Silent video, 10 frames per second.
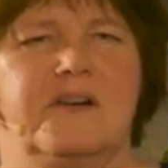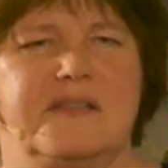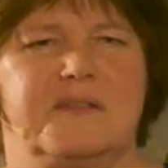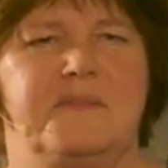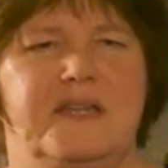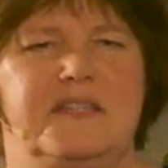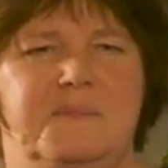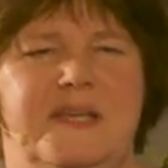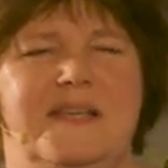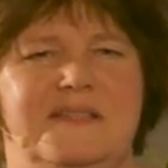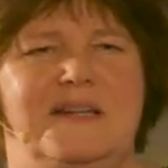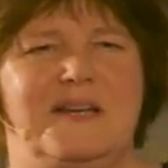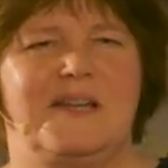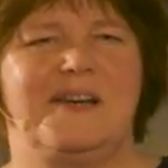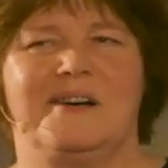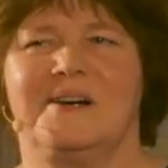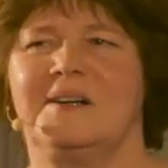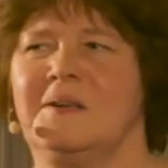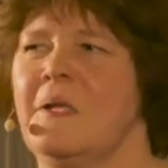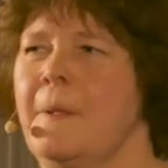are estimated to be eaten in a
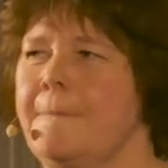car,